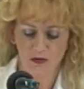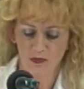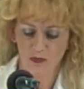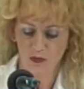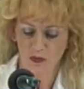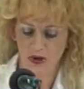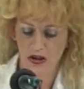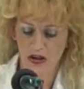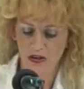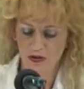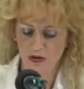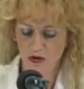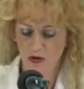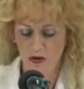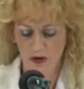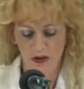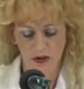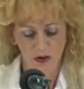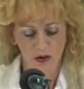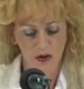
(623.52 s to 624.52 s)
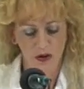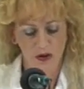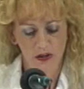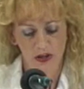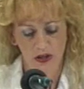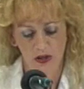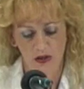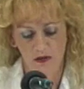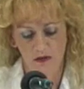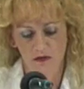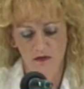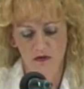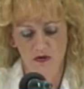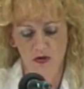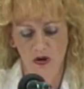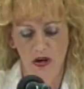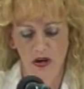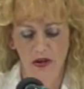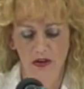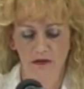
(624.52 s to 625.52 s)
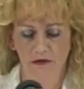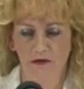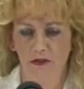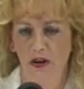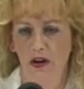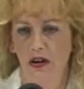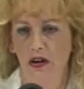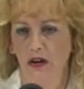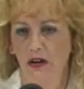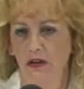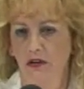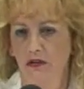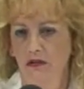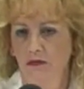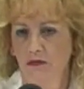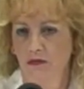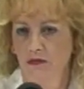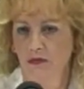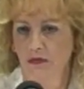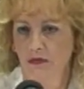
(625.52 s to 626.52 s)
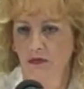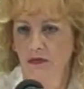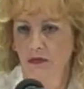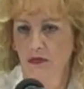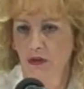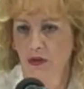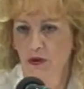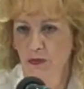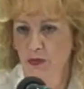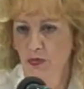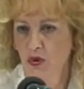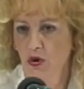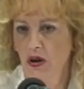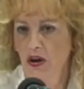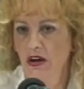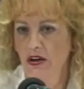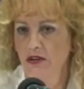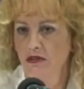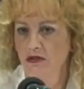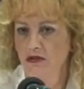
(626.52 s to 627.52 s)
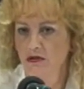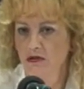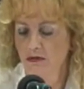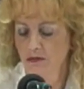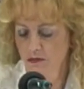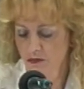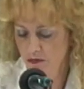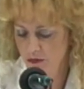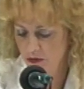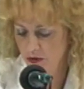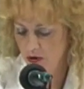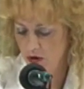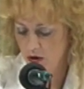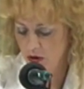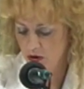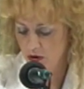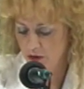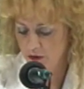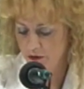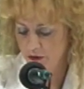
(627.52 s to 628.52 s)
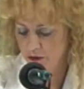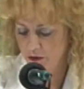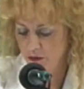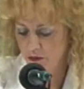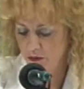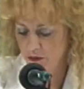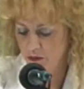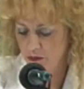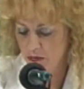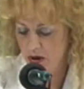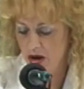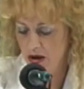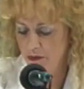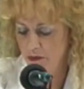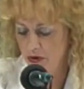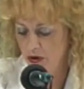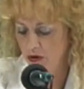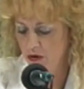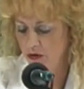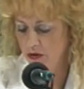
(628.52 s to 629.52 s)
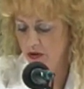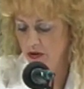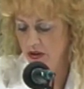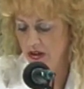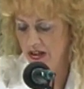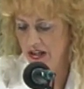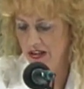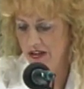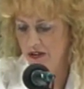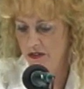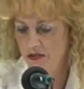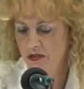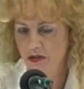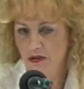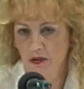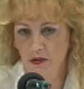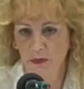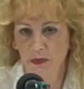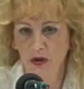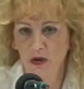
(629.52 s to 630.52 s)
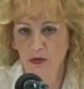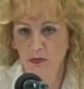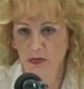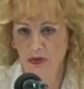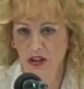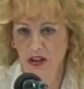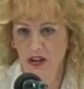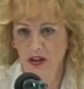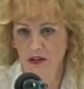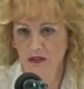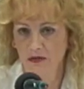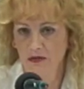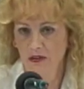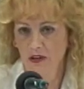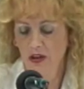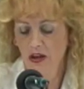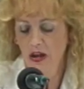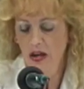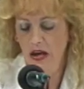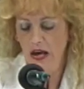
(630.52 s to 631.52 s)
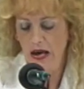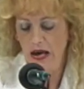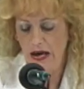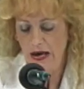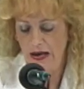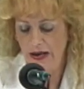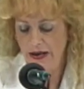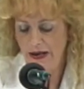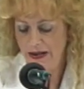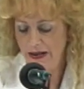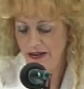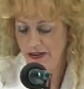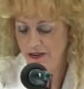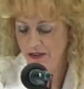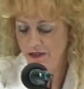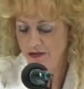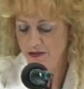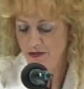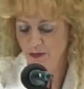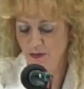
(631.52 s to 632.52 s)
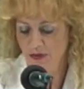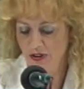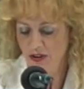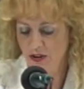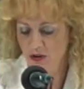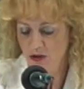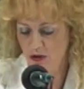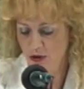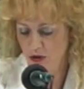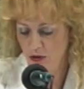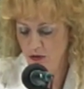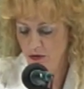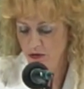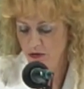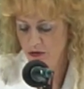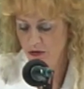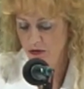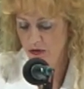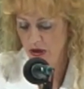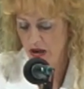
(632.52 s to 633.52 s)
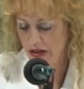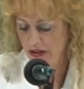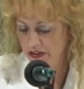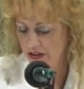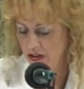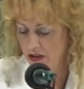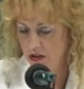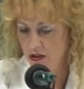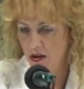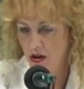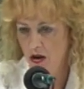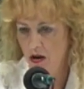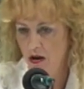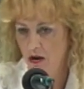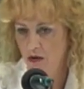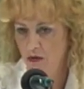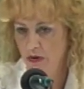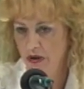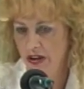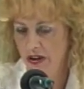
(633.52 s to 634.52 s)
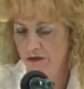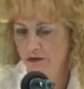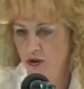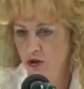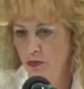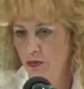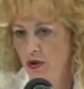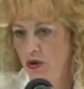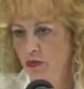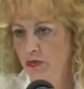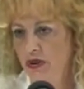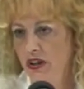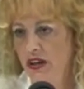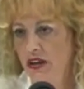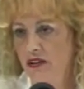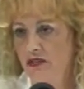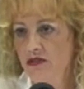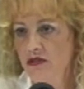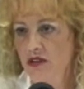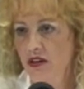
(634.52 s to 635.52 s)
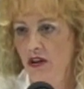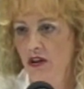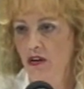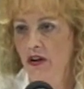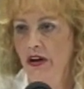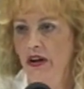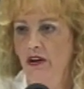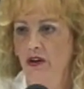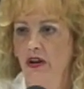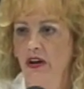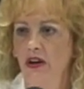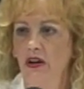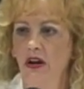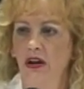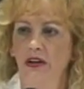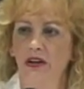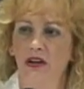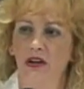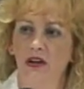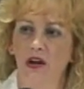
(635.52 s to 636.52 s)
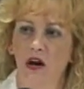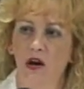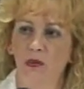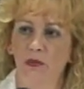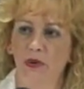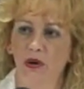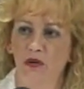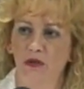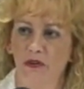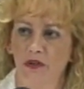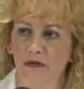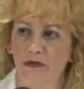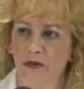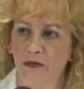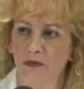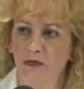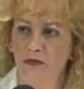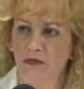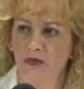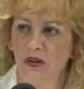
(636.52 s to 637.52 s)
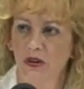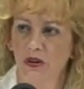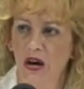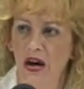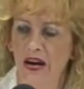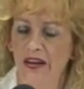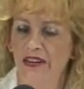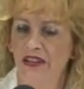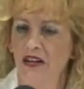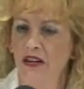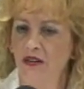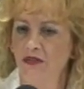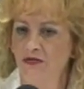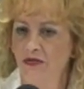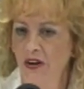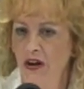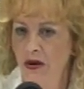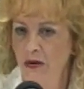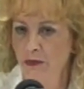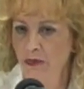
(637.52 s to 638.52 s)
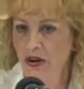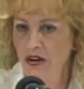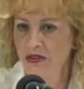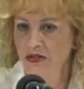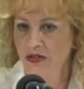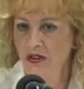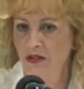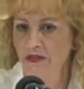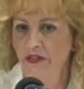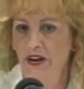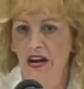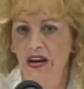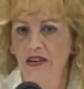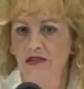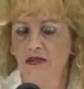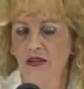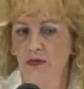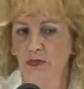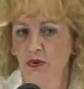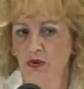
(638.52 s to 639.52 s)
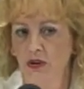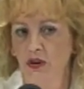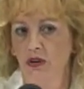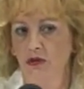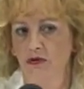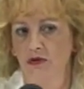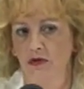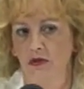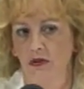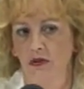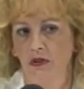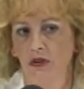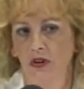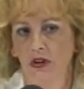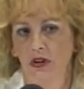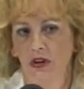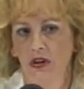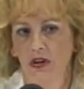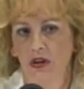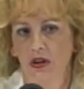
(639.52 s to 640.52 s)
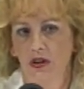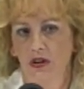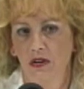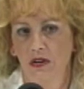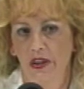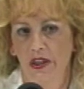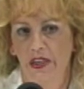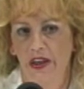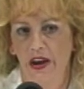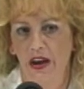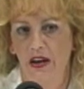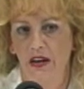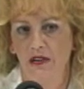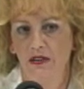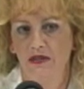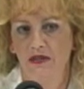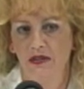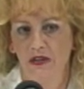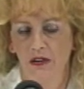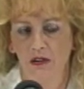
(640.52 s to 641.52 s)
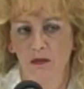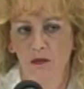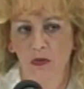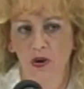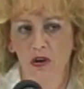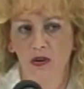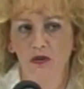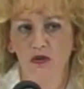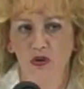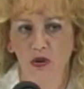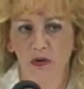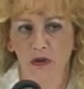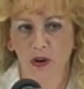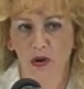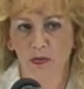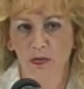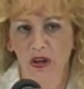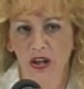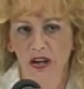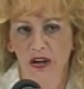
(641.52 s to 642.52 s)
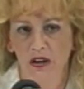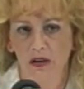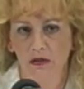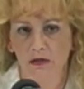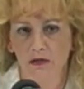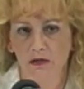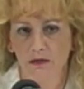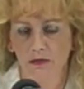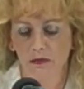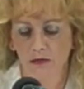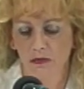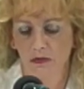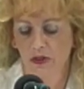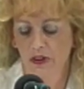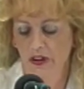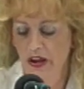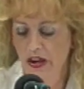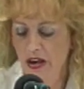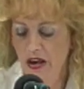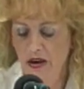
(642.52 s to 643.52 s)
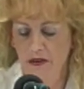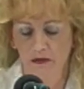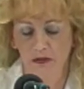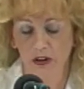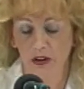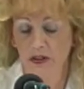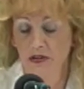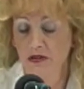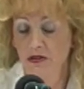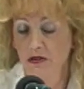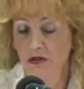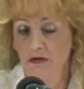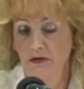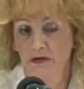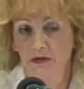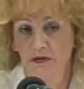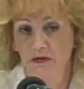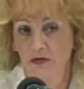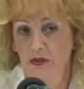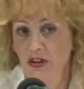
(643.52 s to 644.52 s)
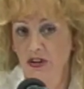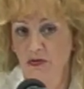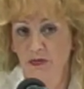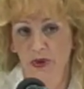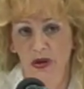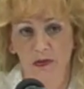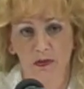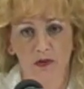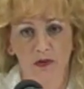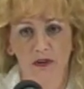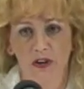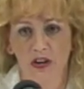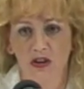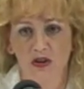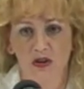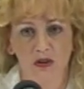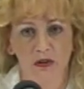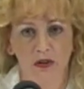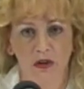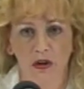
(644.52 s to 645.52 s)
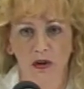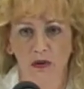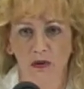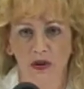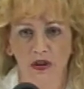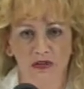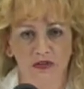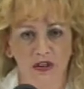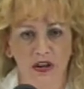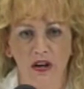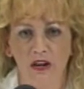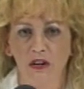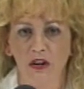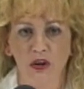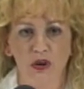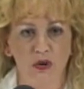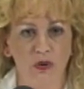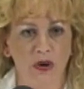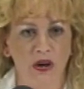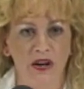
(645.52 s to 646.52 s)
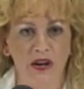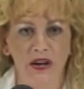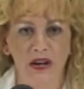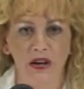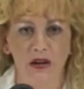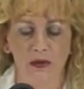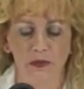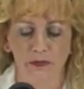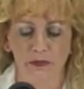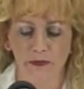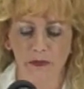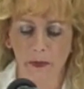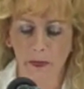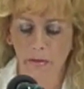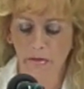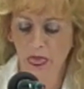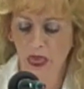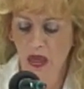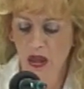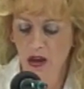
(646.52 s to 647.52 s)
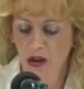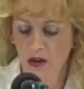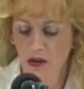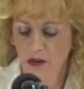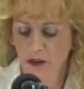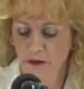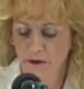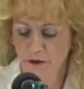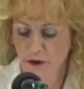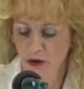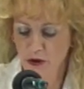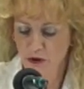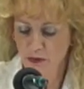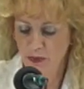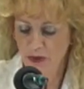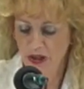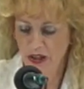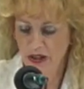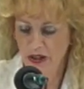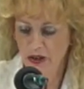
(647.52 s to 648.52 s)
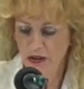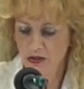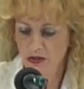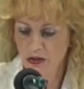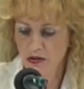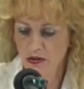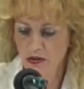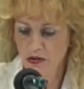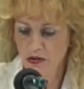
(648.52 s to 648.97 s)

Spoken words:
when I started looking, trying to find the price of my milk at the milk plant, I had some issues. I did call, we have two milk plants in our area, I did call both of them, identified myself as a producer that sent milk to their plant. They have lists of these people, they should know exactly who I am. The first plant,